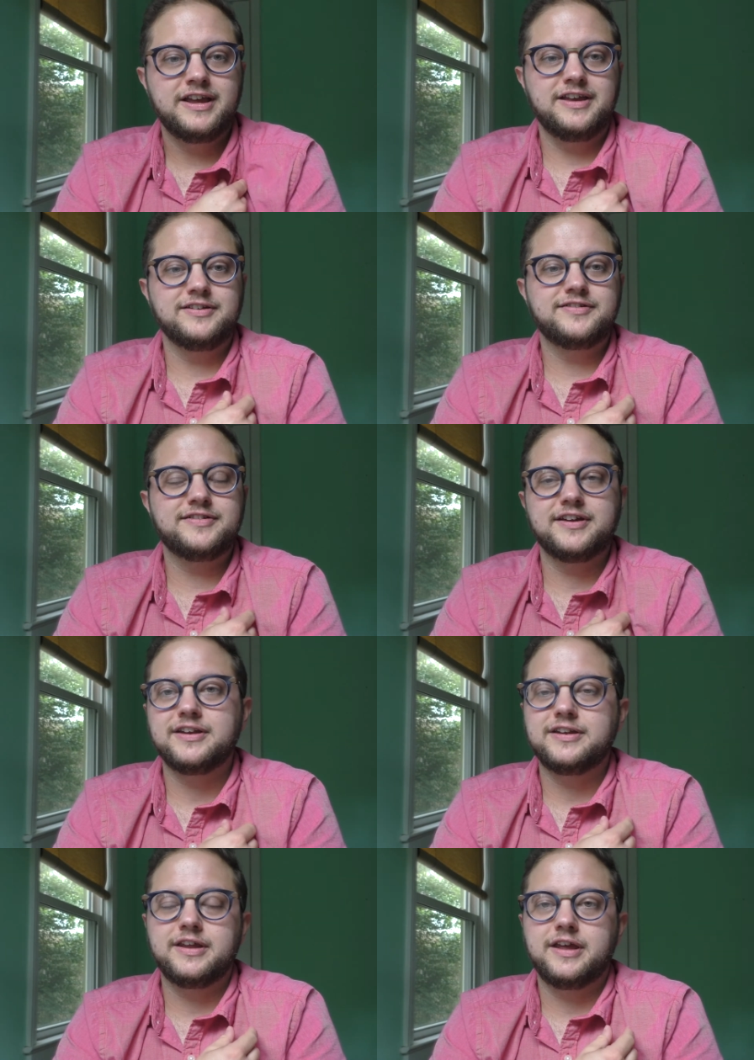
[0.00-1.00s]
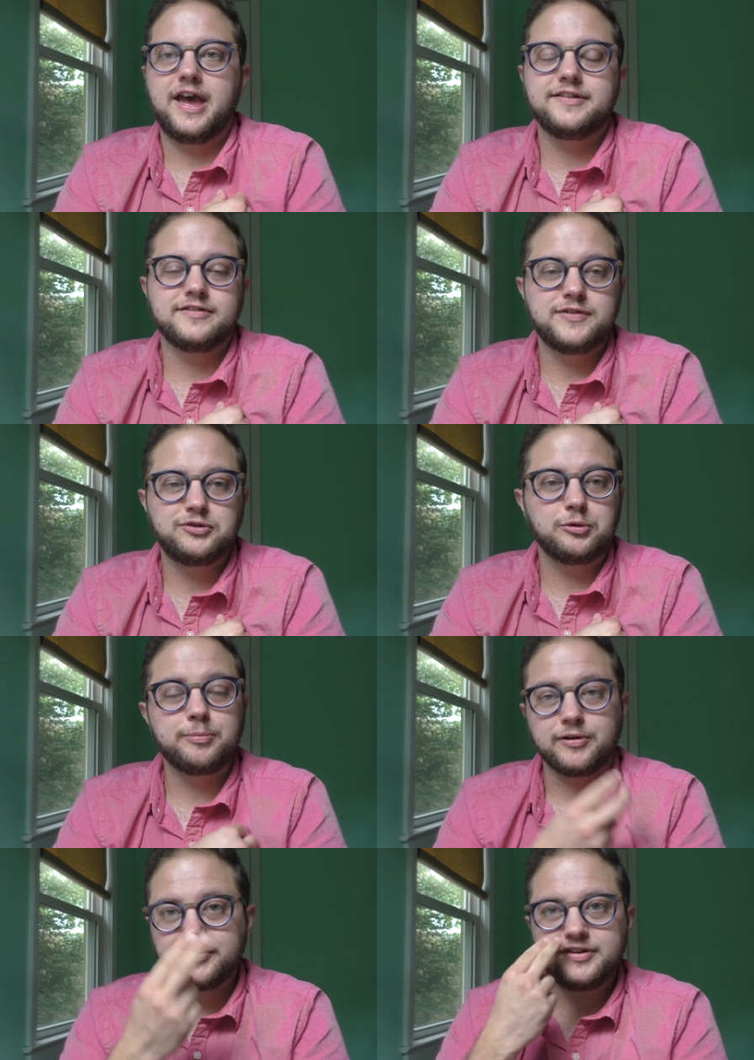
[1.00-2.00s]
is that as a
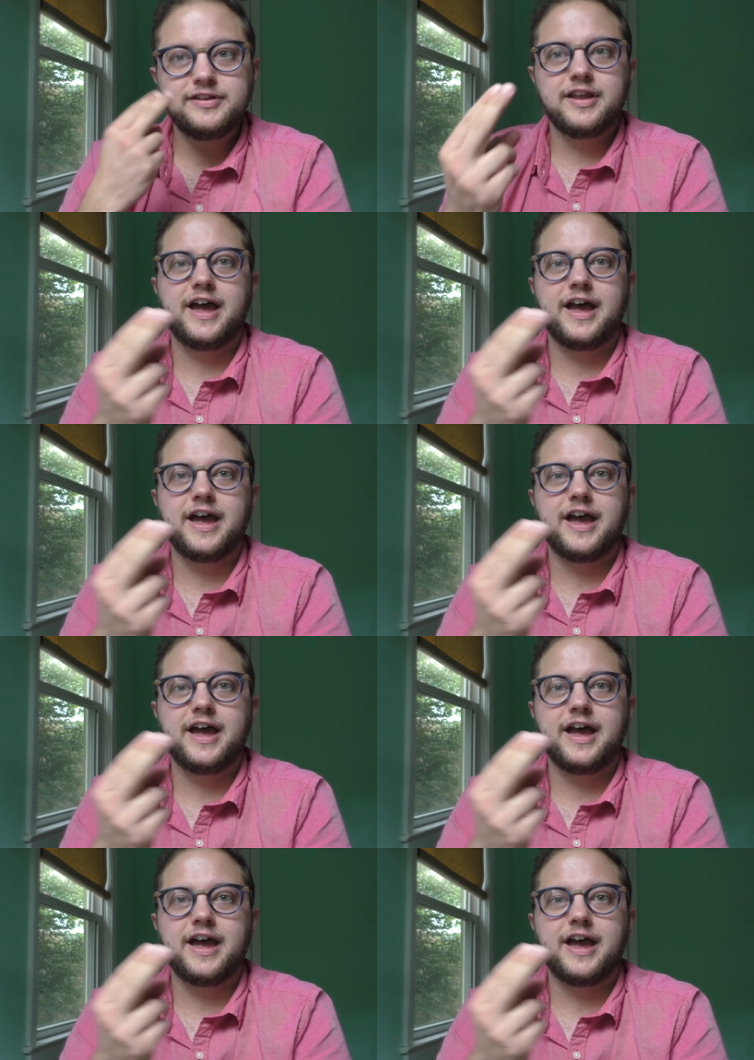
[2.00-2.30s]
visual person,